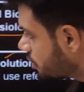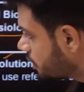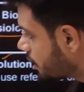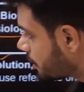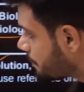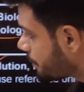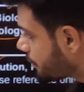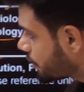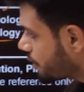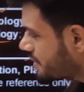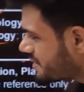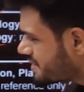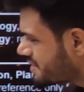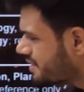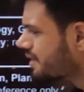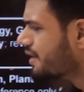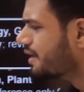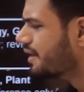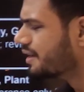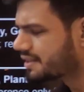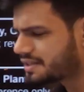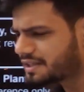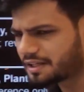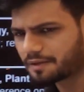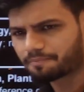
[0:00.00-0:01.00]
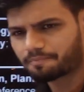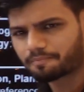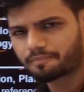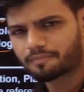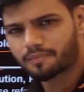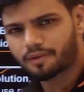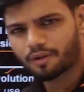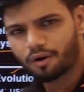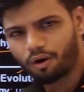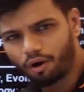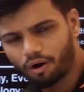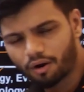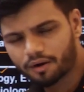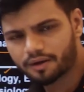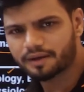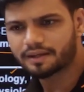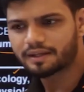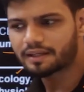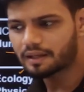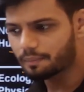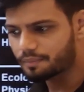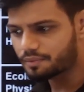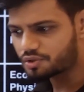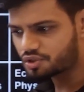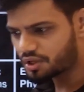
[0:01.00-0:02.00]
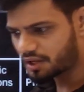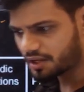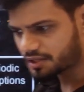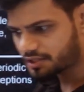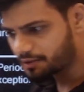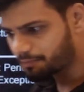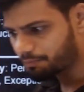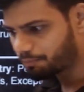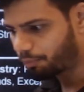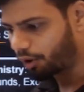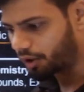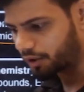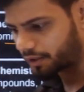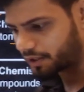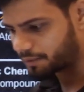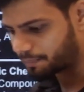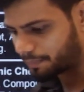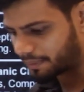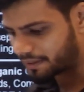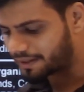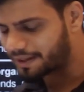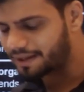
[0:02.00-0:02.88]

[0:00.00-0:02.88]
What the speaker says: here, because see, organic chemistry is important, but